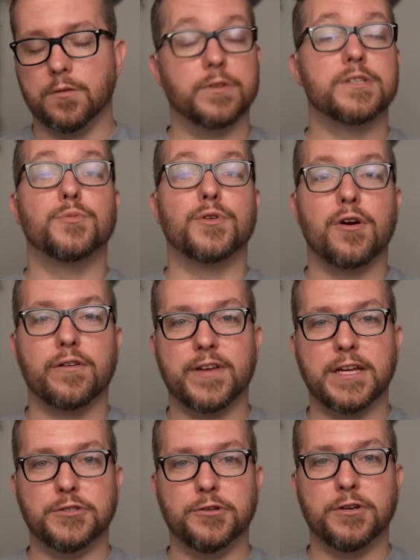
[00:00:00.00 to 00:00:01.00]
Well, this is what
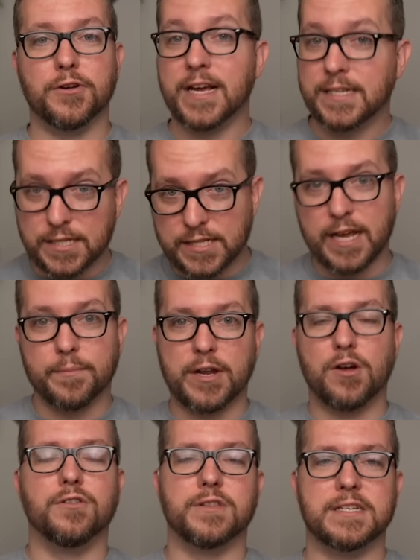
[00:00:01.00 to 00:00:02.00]
RFK Jr. has to say
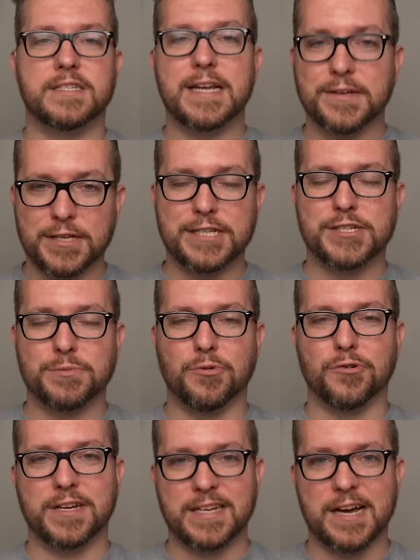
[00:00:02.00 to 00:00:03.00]
about all this now that he's
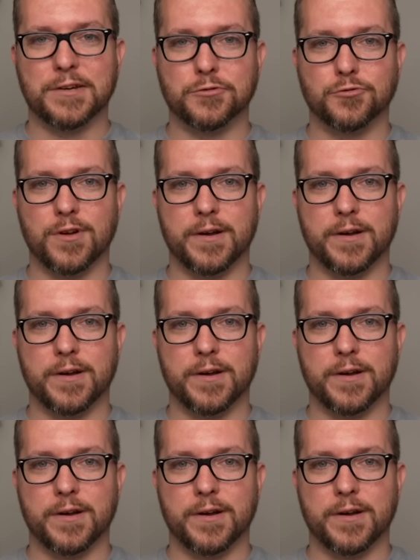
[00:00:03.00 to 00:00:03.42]
supporting Donald